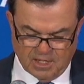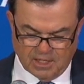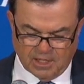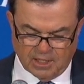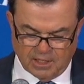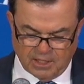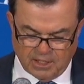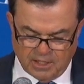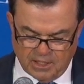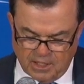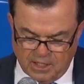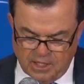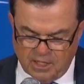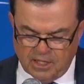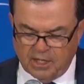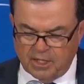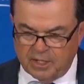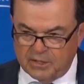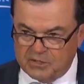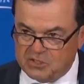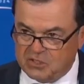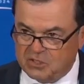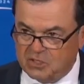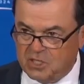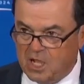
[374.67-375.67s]
He
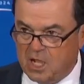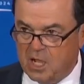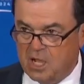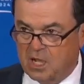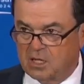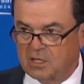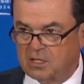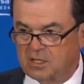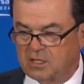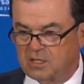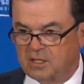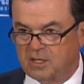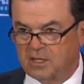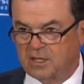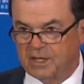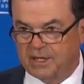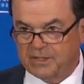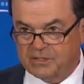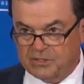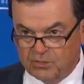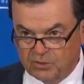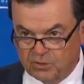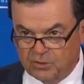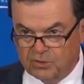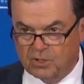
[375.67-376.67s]
has done,
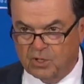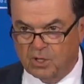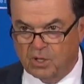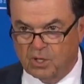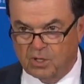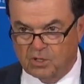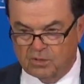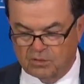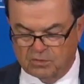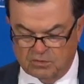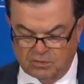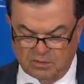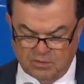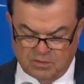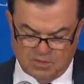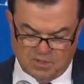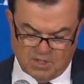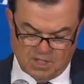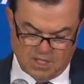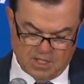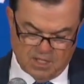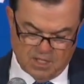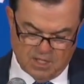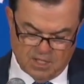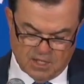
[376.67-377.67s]
as you know,
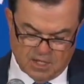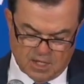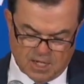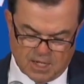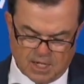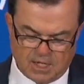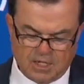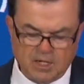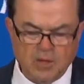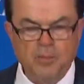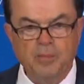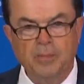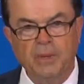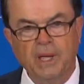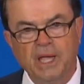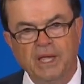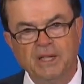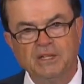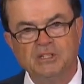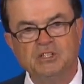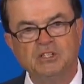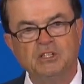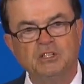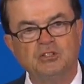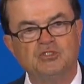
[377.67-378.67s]
an
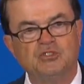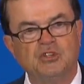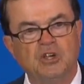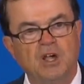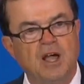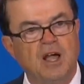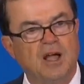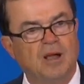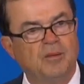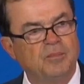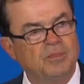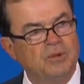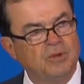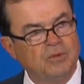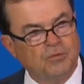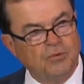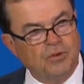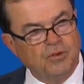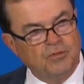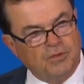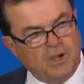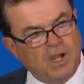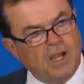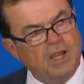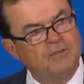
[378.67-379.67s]
amazing job
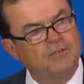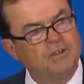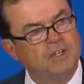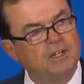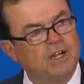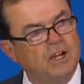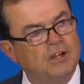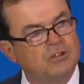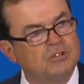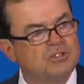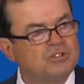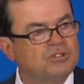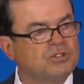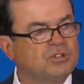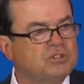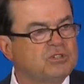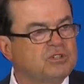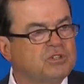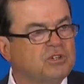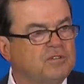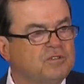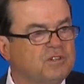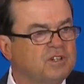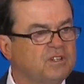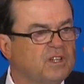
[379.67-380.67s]
reviving our church
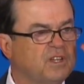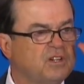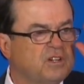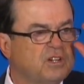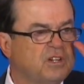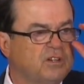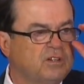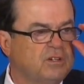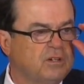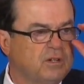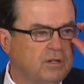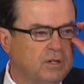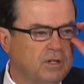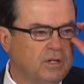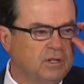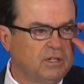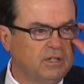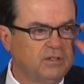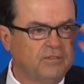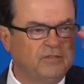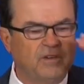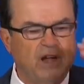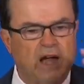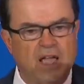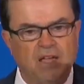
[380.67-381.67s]
over the near, nearly
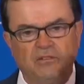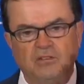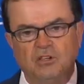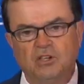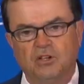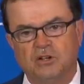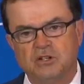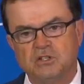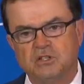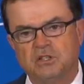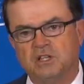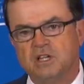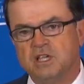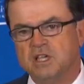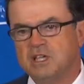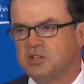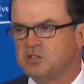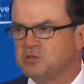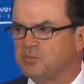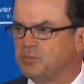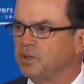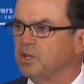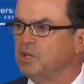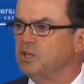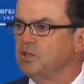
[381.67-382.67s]
five years that he has
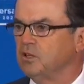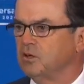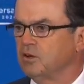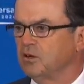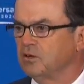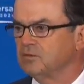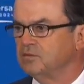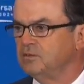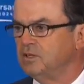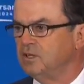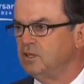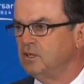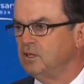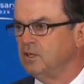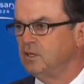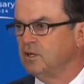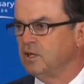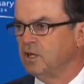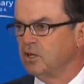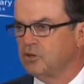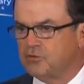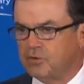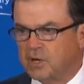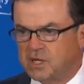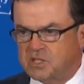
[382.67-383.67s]
been here,
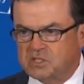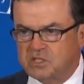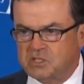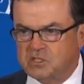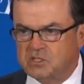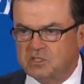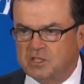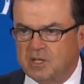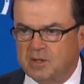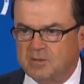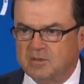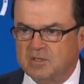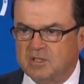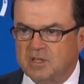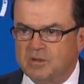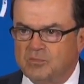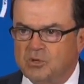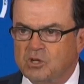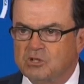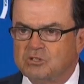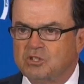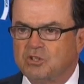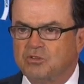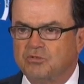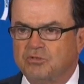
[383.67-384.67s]
addressing some of the
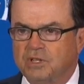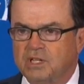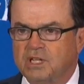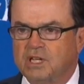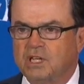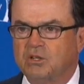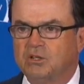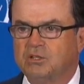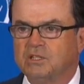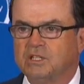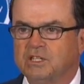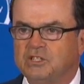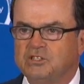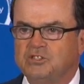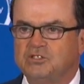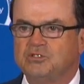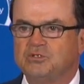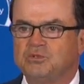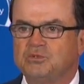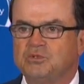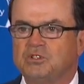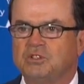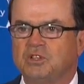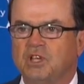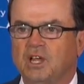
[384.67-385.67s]
most critical
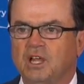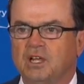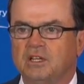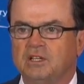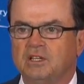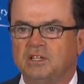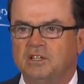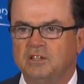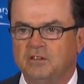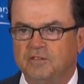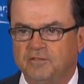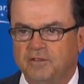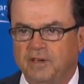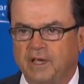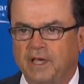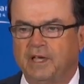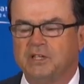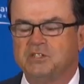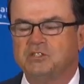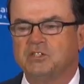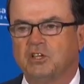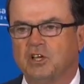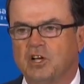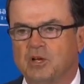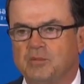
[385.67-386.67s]
issues that he
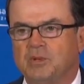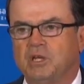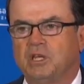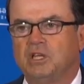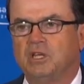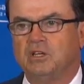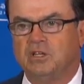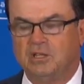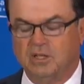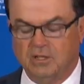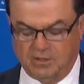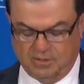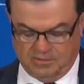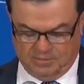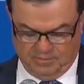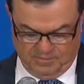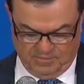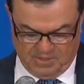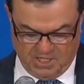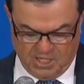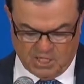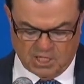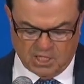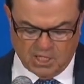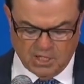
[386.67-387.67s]
faced coming in here,
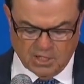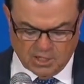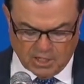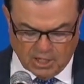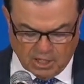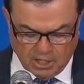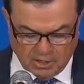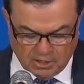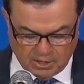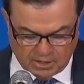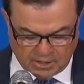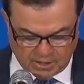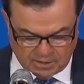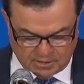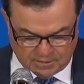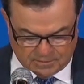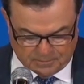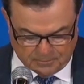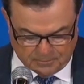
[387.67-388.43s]
that he inherited.